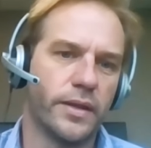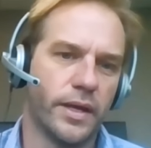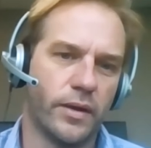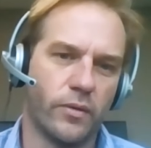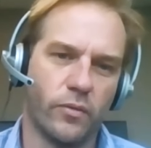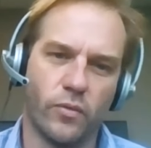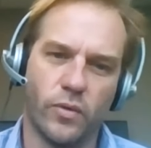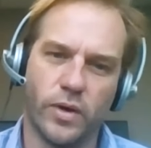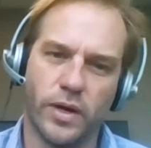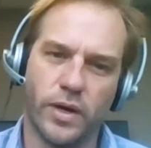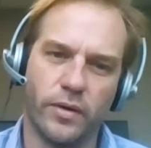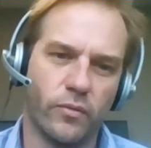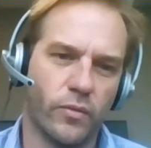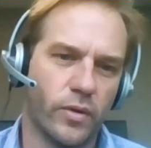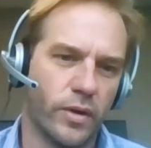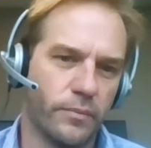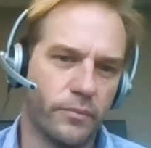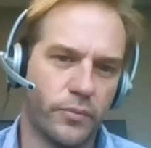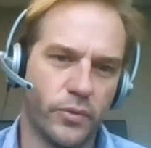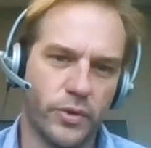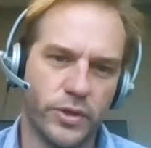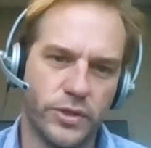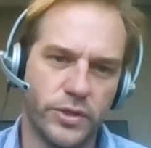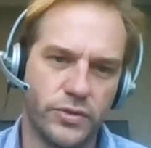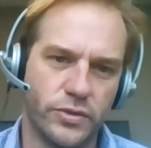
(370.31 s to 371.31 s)
that one,
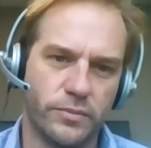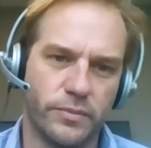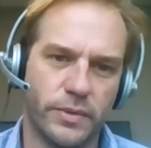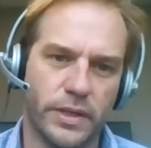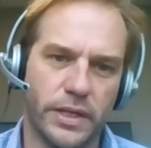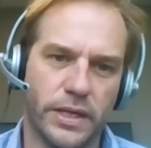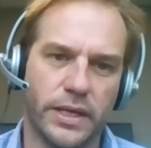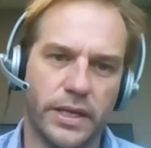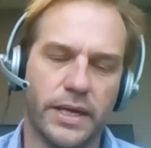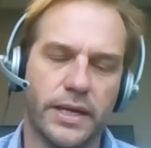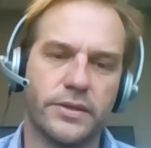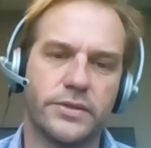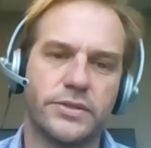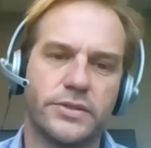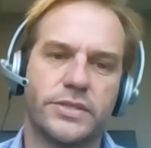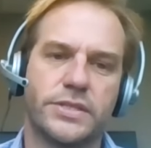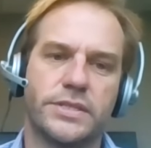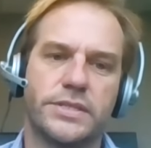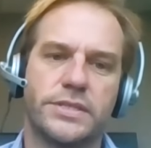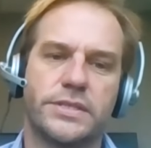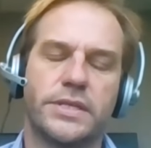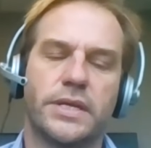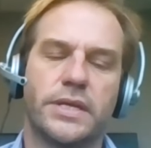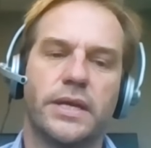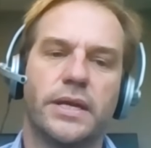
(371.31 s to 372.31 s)
one point two million
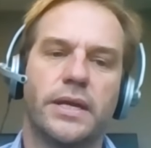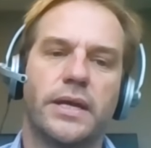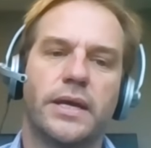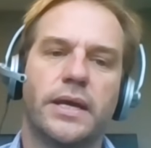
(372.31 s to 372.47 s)
ounces.